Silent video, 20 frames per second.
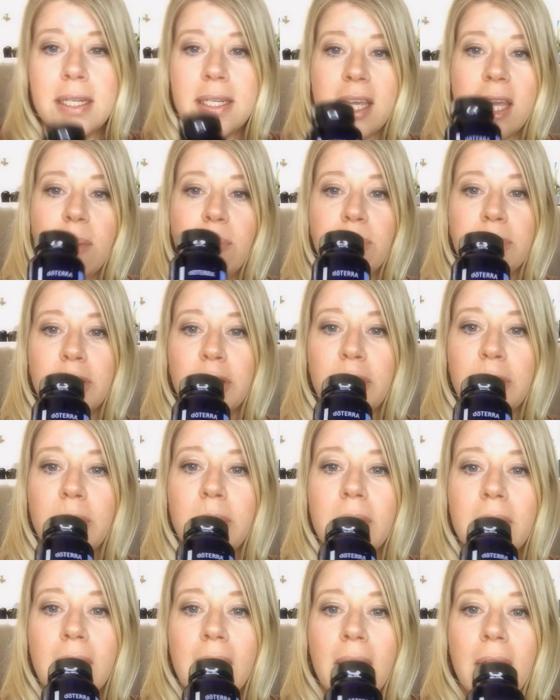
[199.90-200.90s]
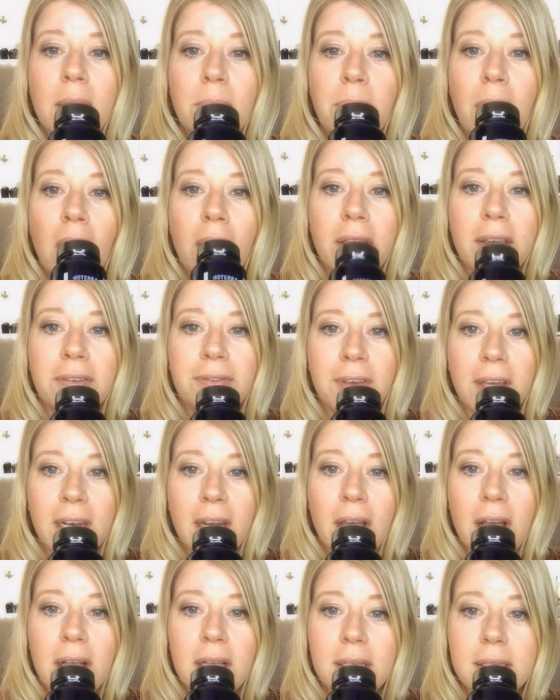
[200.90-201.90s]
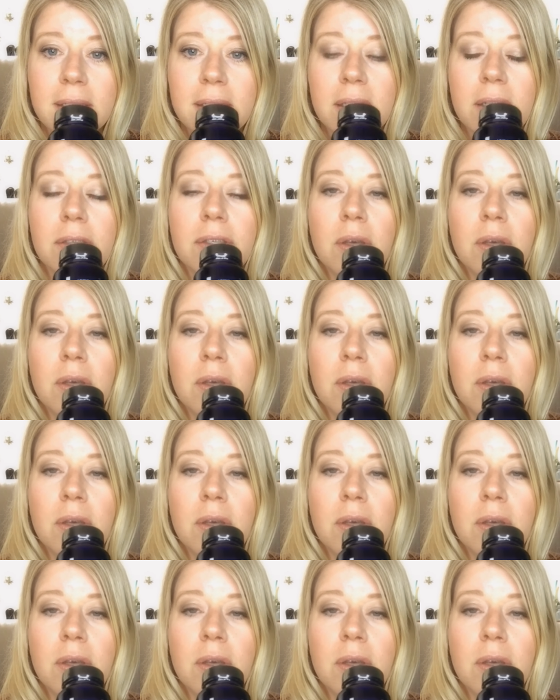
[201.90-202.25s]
Deep Blue polyphenols.